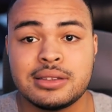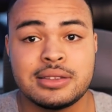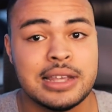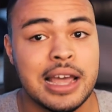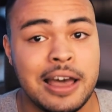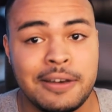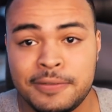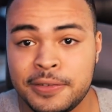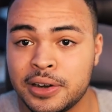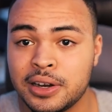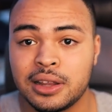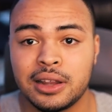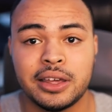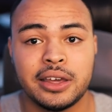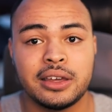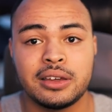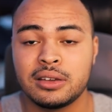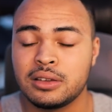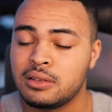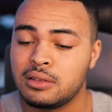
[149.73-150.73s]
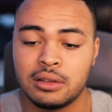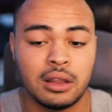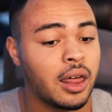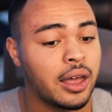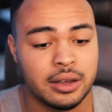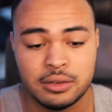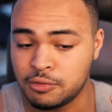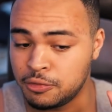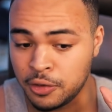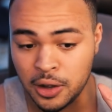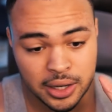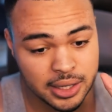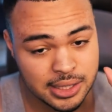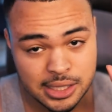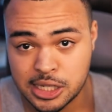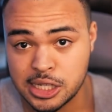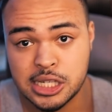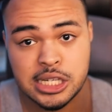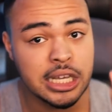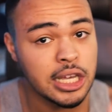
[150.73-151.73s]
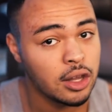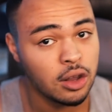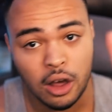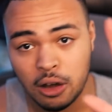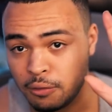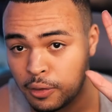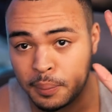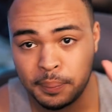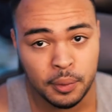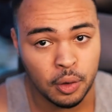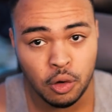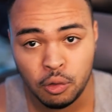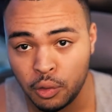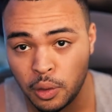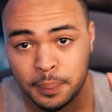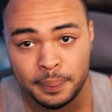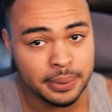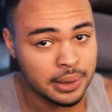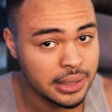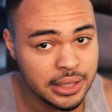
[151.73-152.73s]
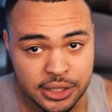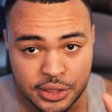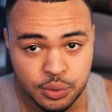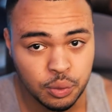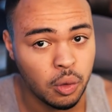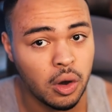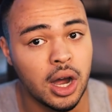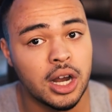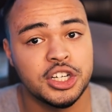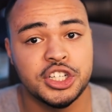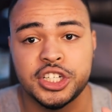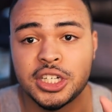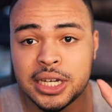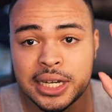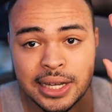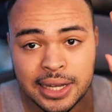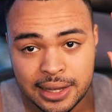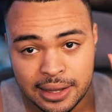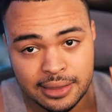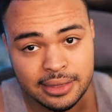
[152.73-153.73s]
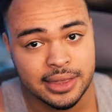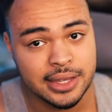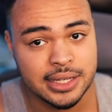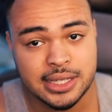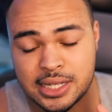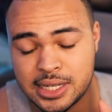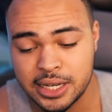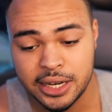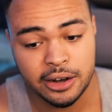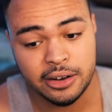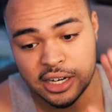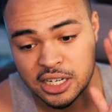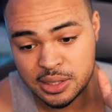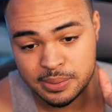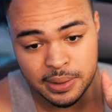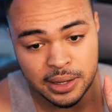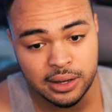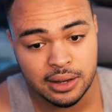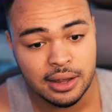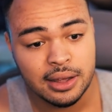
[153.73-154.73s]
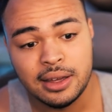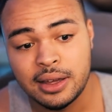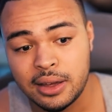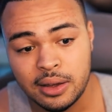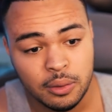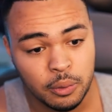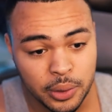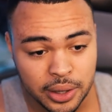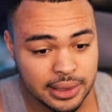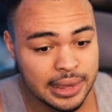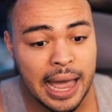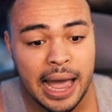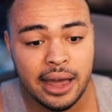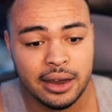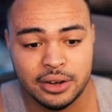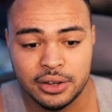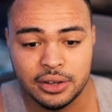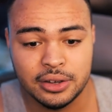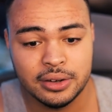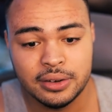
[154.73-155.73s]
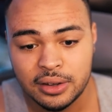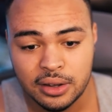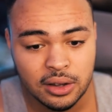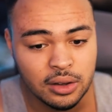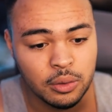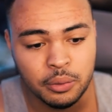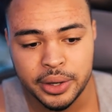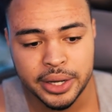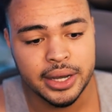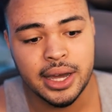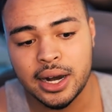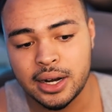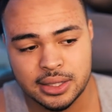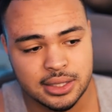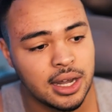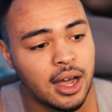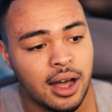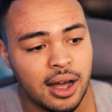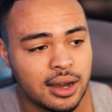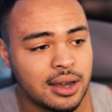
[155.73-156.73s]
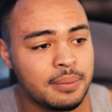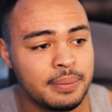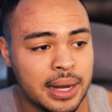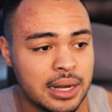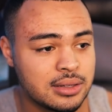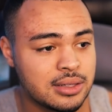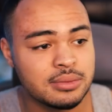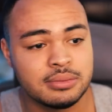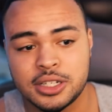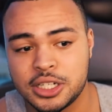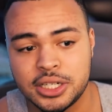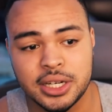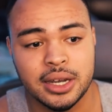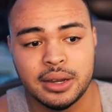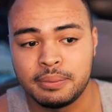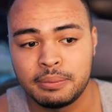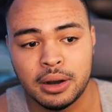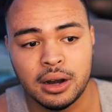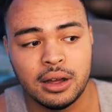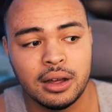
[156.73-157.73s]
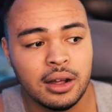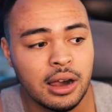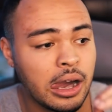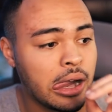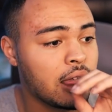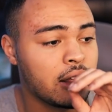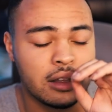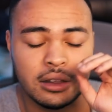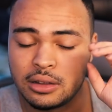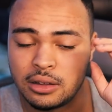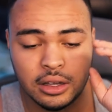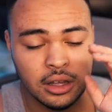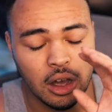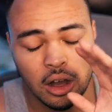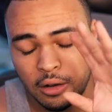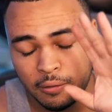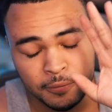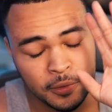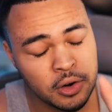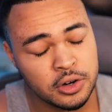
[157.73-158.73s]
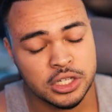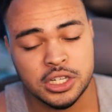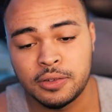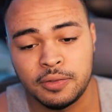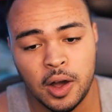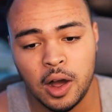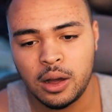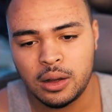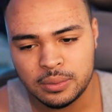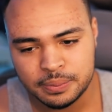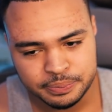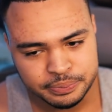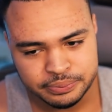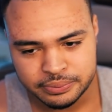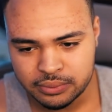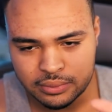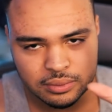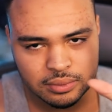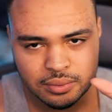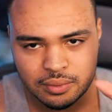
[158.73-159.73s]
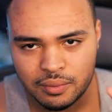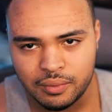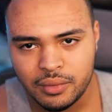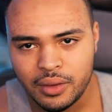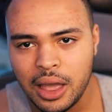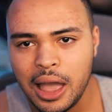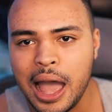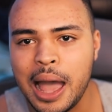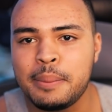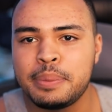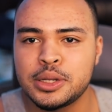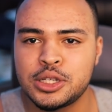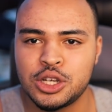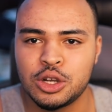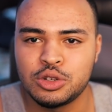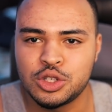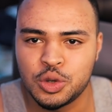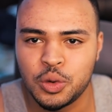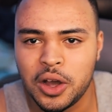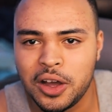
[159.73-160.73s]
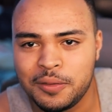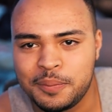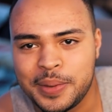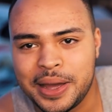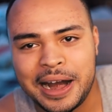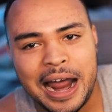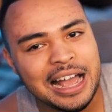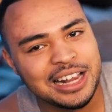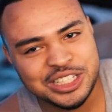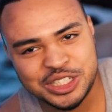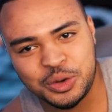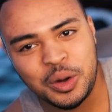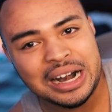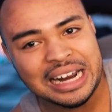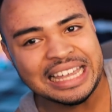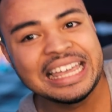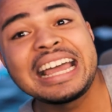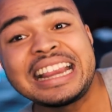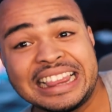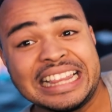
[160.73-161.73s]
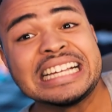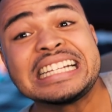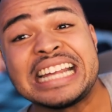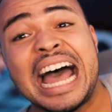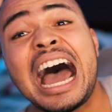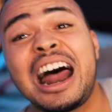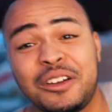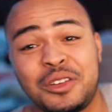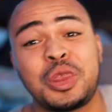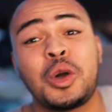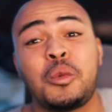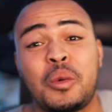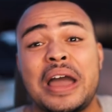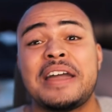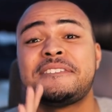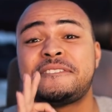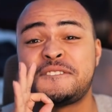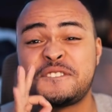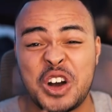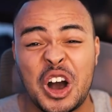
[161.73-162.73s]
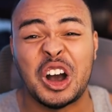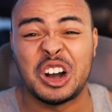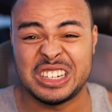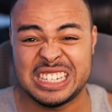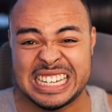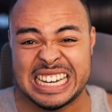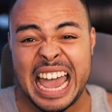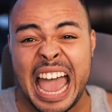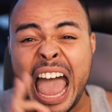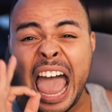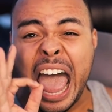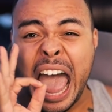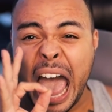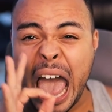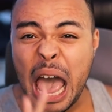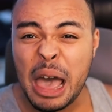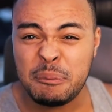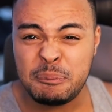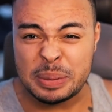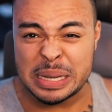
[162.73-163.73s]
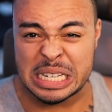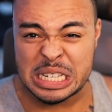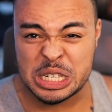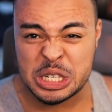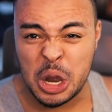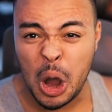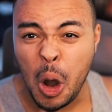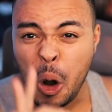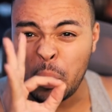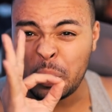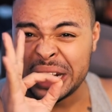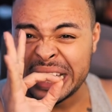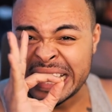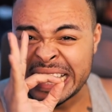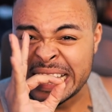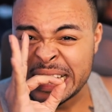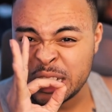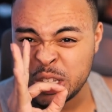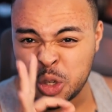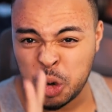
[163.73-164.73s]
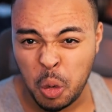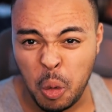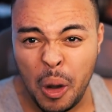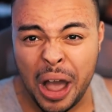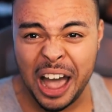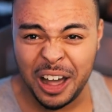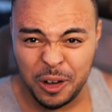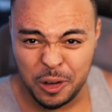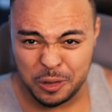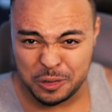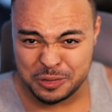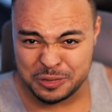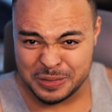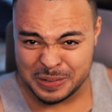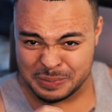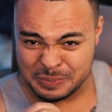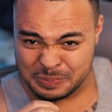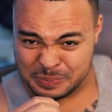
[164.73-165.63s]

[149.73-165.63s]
definitely, like, fucking seal of approval. Please watch this series. But with that, dude, we gotta talk about some shit, bruh. Yo, first of all, episode 12, man. I just want to get this out of the way first. Episode 12,